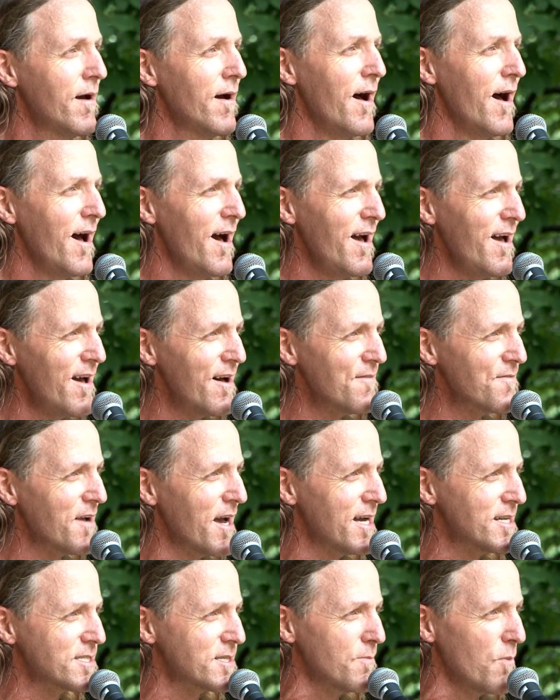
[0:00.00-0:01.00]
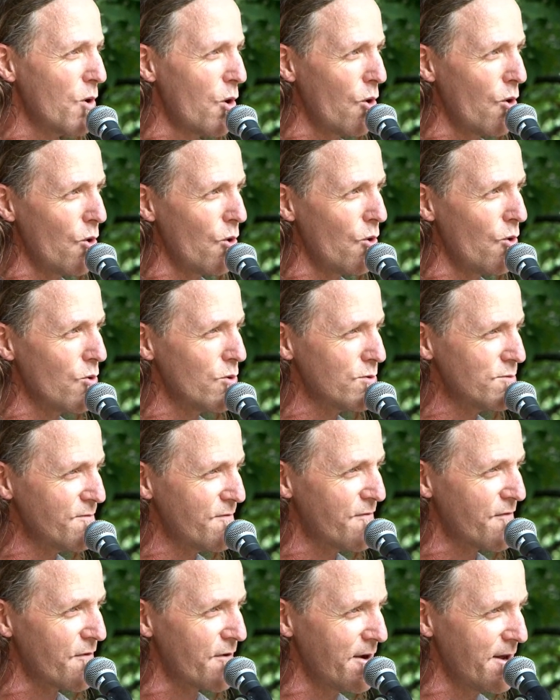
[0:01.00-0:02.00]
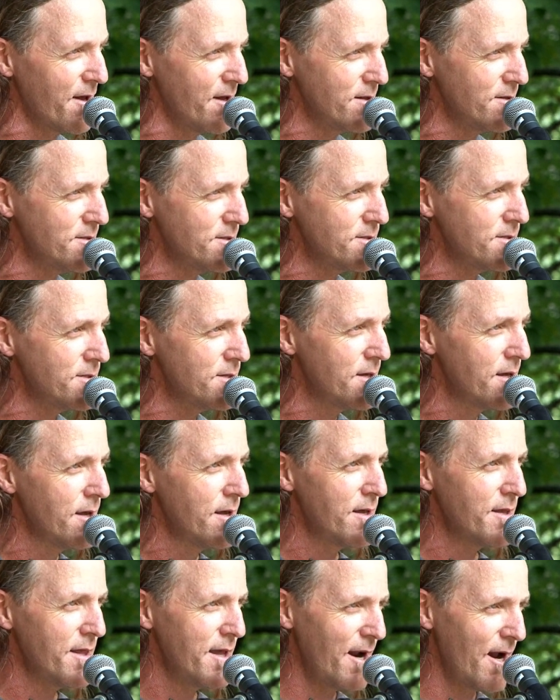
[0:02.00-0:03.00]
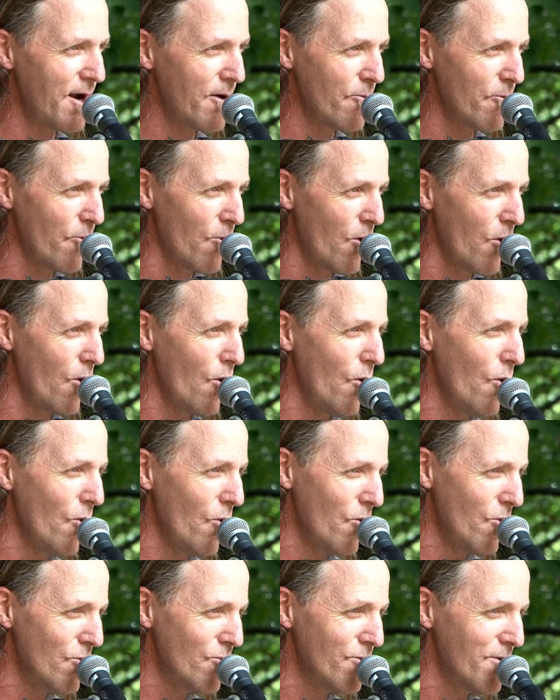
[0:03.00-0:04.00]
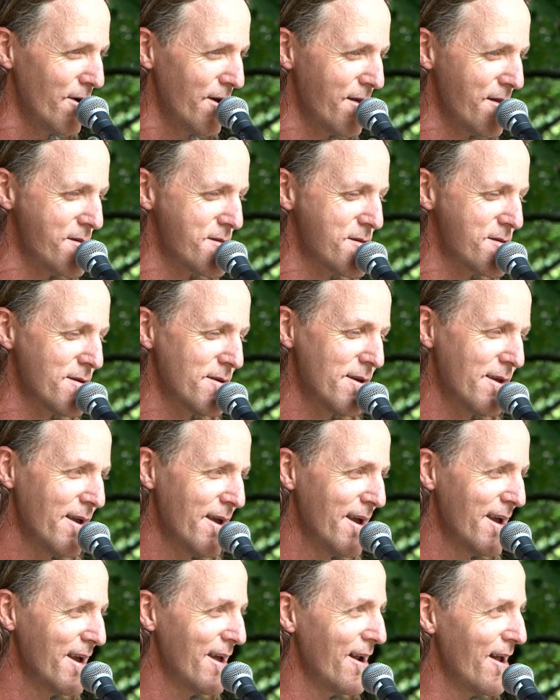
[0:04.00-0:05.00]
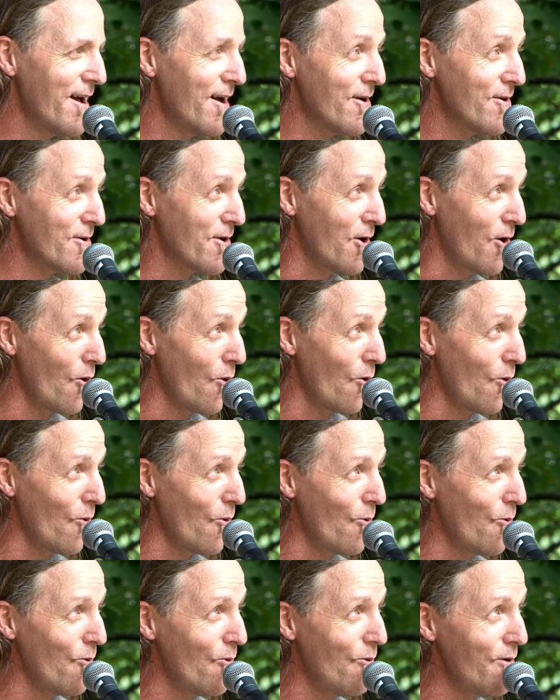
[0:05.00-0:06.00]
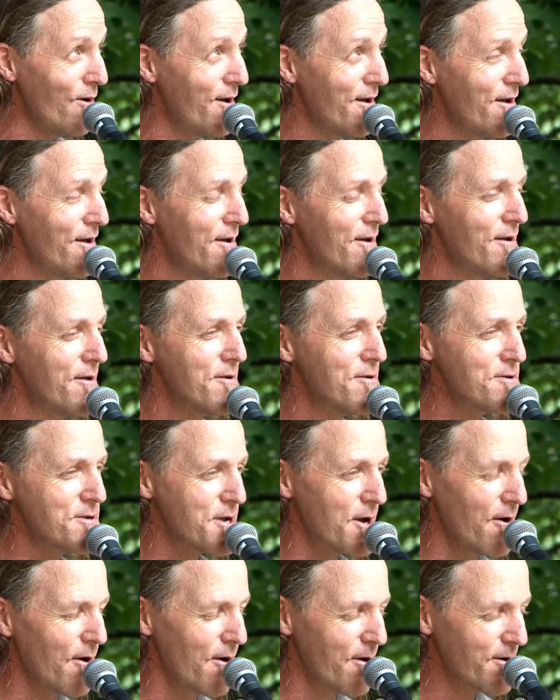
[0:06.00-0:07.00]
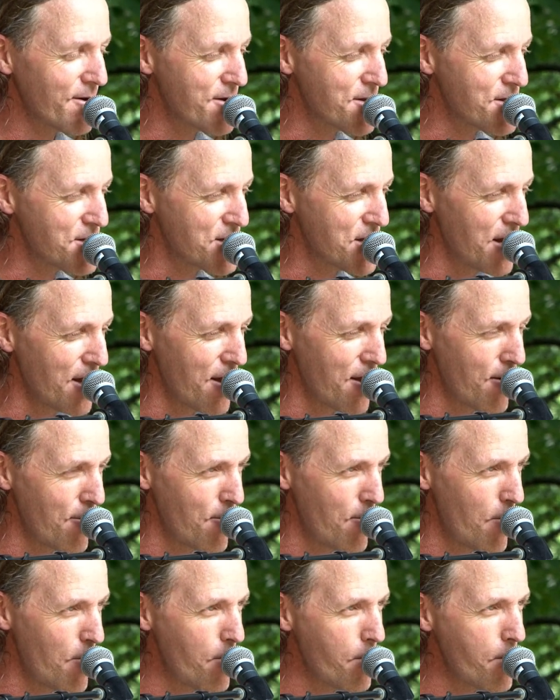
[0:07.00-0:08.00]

I've got some old friends that I roll with and I'll go talk to them.